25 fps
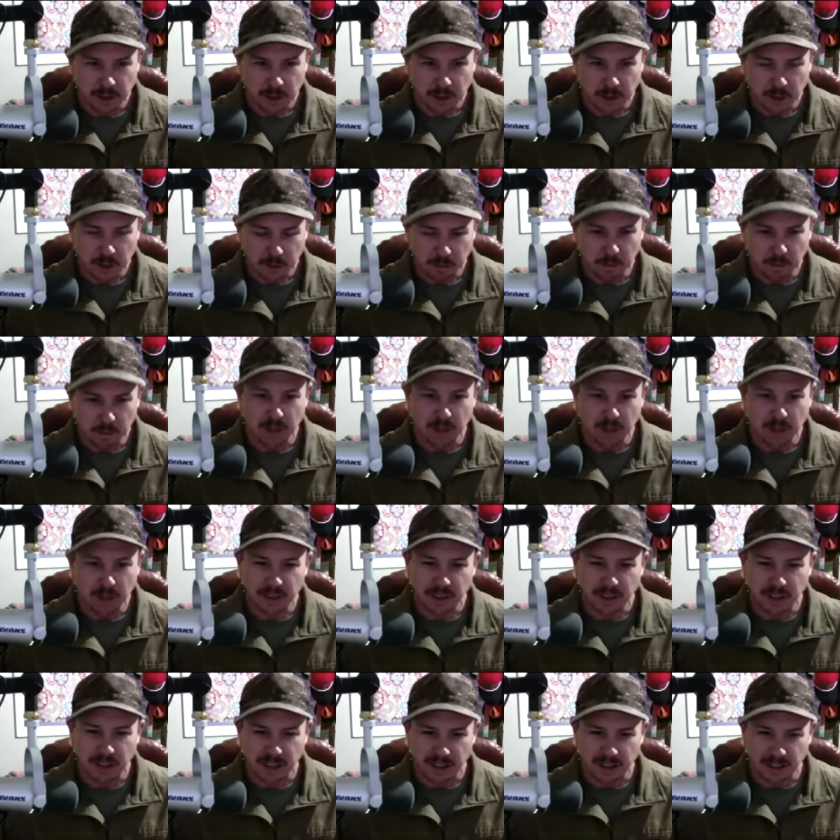but
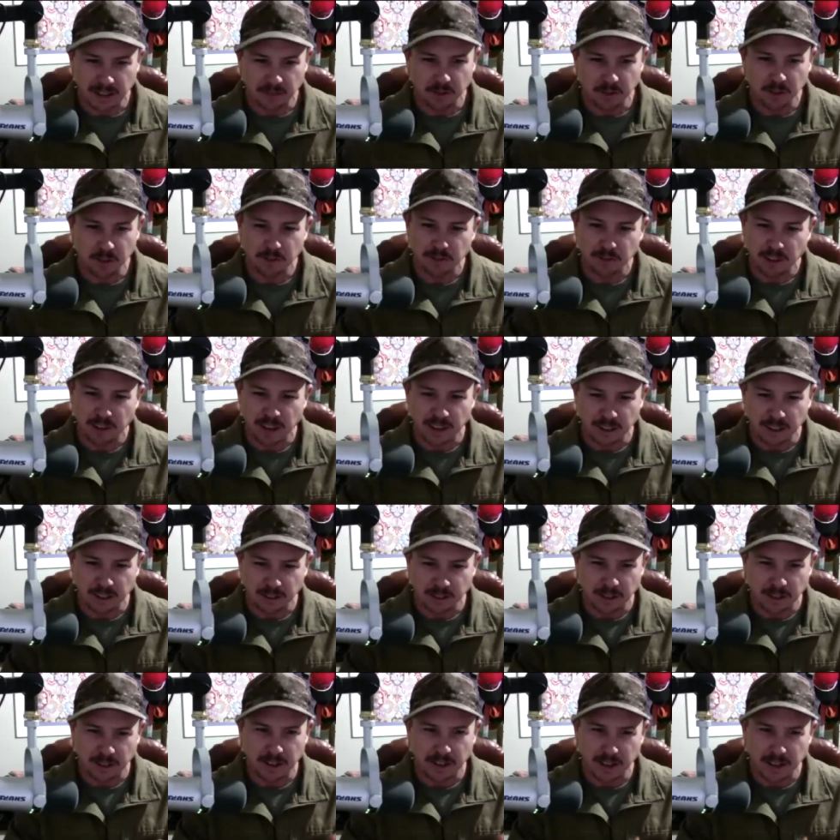that if you factor
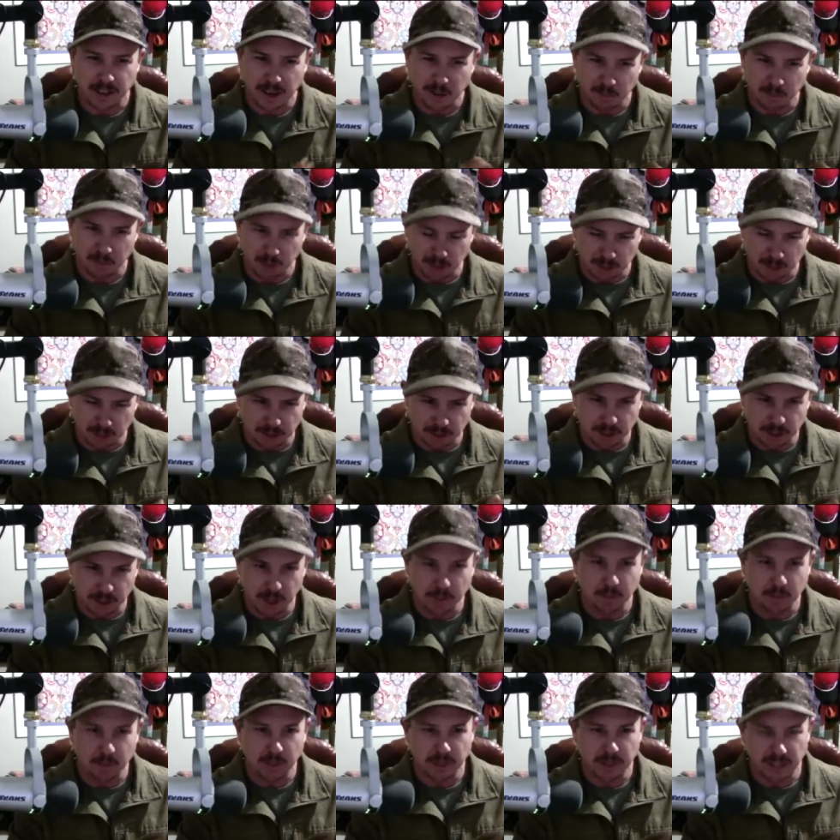in how much seed
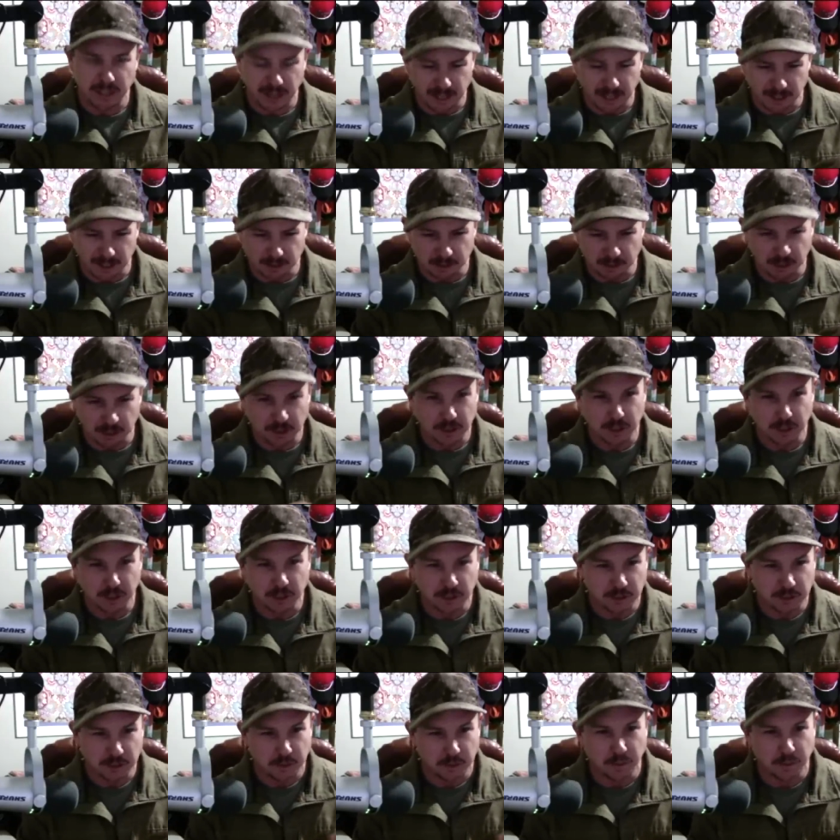potatoes it took
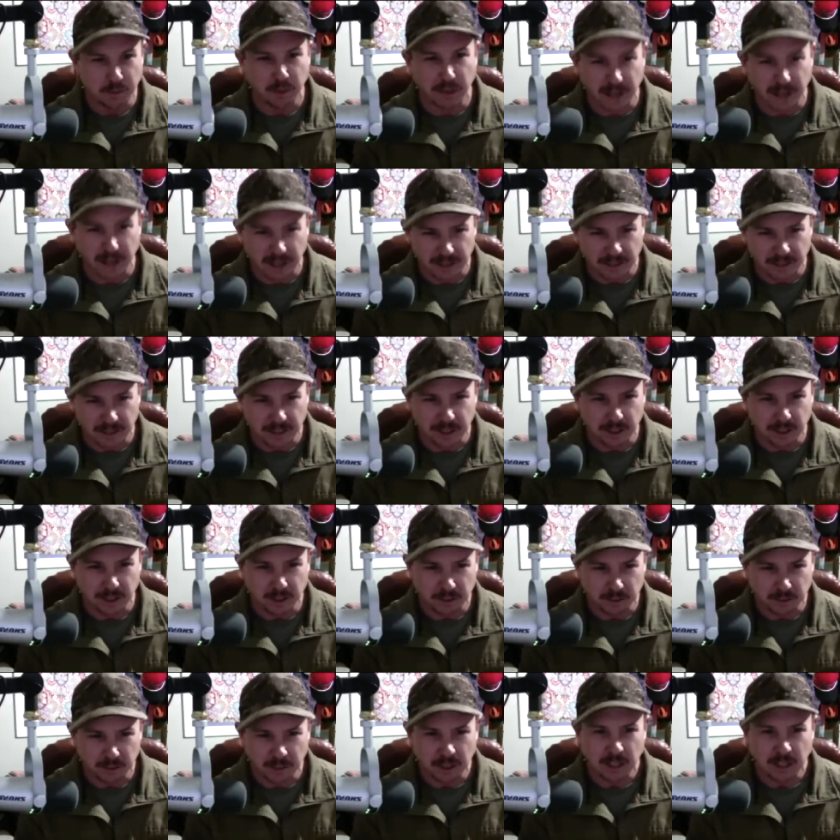to plant those,